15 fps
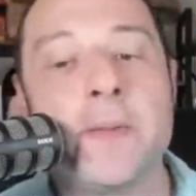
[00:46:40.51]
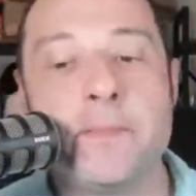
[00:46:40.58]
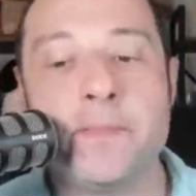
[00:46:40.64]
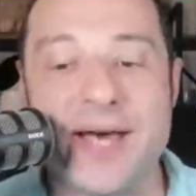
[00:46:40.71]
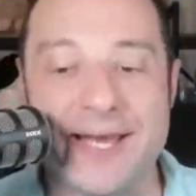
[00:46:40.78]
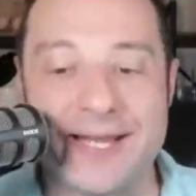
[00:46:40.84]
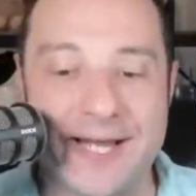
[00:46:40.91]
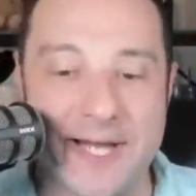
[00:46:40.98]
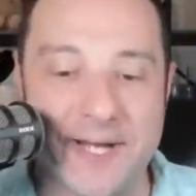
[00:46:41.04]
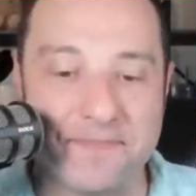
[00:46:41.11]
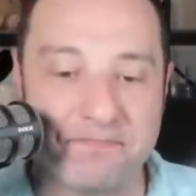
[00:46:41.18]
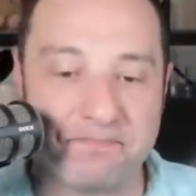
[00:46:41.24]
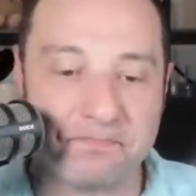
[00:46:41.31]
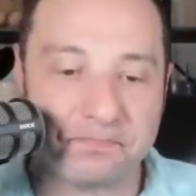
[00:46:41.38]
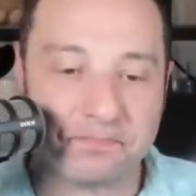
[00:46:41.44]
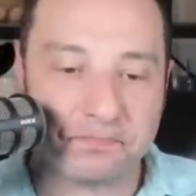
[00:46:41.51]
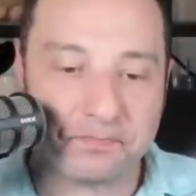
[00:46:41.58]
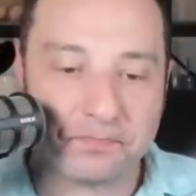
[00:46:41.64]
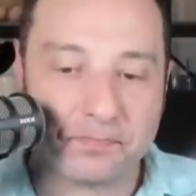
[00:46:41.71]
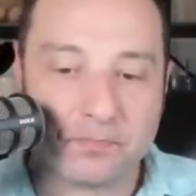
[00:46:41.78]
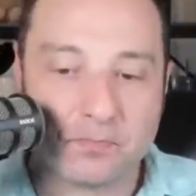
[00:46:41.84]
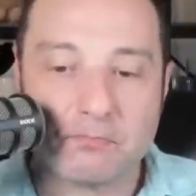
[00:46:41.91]
But um,
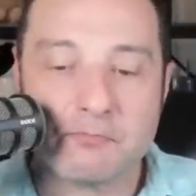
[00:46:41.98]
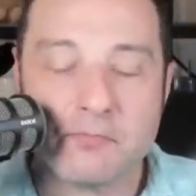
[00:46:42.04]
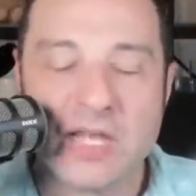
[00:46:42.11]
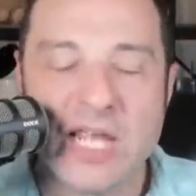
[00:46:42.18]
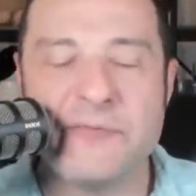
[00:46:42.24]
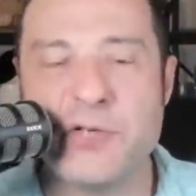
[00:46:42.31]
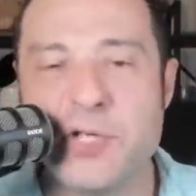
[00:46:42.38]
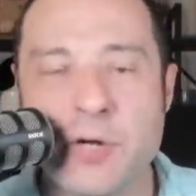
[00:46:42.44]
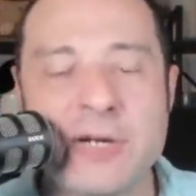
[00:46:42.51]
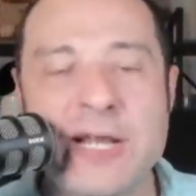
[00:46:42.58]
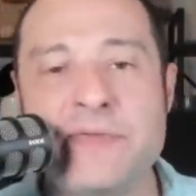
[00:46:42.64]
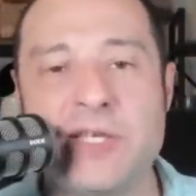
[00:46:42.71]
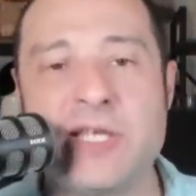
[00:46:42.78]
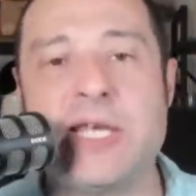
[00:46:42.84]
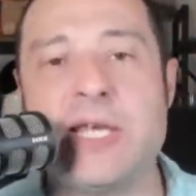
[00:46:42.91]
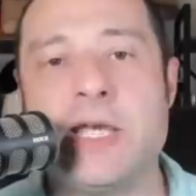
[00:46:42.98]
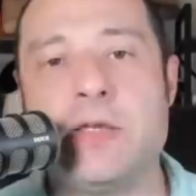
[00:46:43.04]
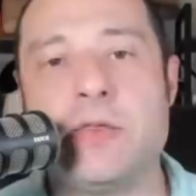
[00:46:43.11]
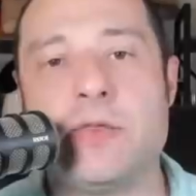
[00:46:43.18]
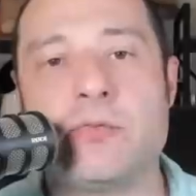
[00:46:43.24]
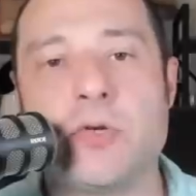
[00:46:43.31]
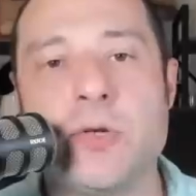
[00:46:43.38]
if you don't have the key,
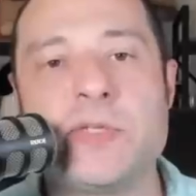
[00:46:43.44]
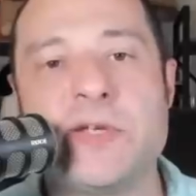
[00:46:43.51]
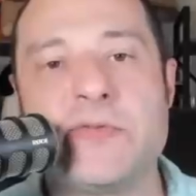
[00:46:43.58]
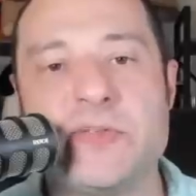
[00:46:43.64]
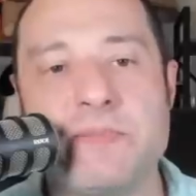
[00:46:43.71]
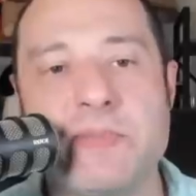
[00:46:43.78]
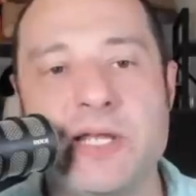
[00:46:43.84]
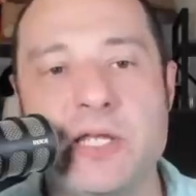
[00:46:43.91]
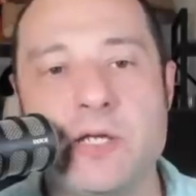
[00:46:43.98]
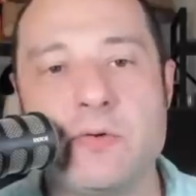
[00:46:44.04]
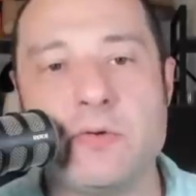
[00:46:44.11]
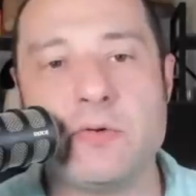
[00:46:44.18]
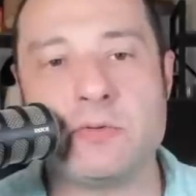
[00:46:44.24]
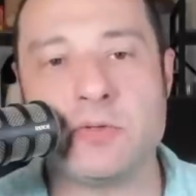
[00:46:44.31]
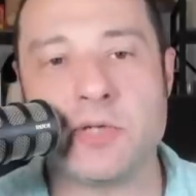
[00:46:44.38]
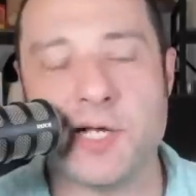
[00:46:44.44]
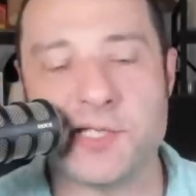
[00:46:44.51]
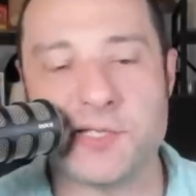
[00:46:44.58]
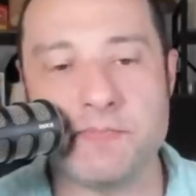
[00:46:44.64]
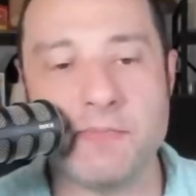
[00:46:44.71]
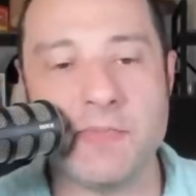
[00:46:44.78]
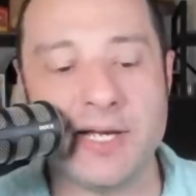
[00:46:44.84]
the room service menu
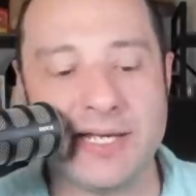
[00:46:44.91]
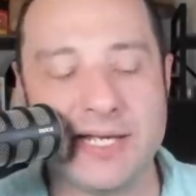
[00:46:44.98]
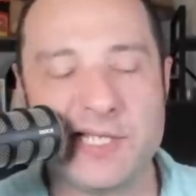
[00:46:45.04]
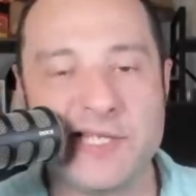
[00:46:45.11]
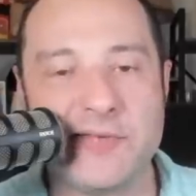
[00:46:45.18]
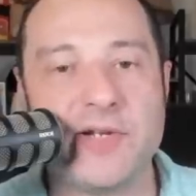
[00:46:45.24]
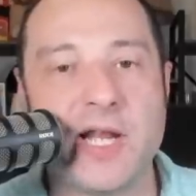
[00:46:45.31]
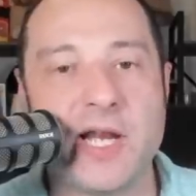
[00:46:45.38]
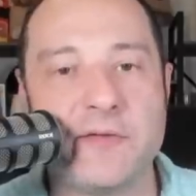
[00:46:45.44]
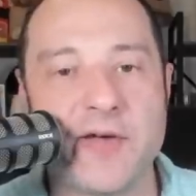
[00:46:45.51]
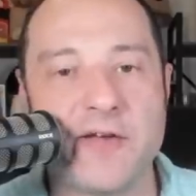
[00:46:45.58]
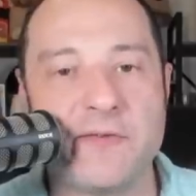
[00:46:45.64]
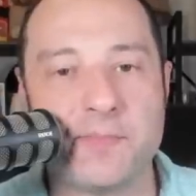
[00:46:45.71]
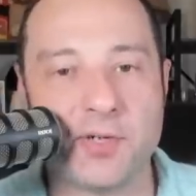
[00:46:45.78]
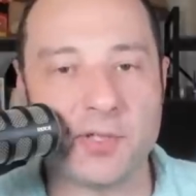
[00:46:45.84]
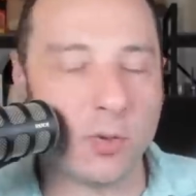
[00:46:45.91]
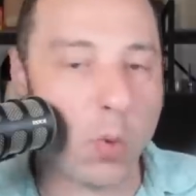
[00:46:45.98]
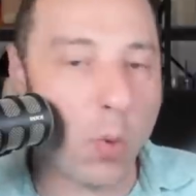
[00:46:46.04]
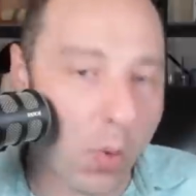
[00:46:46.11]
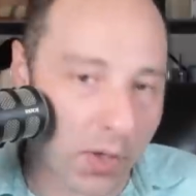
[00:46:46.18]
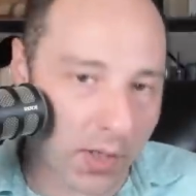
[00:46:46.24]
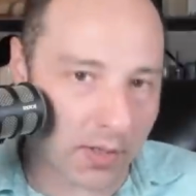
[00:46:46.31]
costs money. It's seven ninety five per
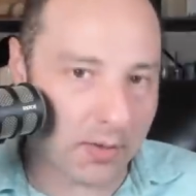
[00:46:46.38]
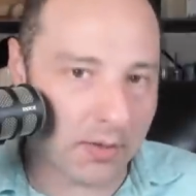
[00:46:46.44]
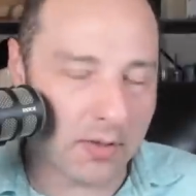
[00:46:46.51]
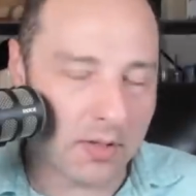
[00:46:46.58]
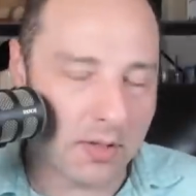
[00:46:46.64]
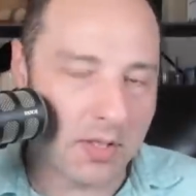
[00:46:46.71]
order.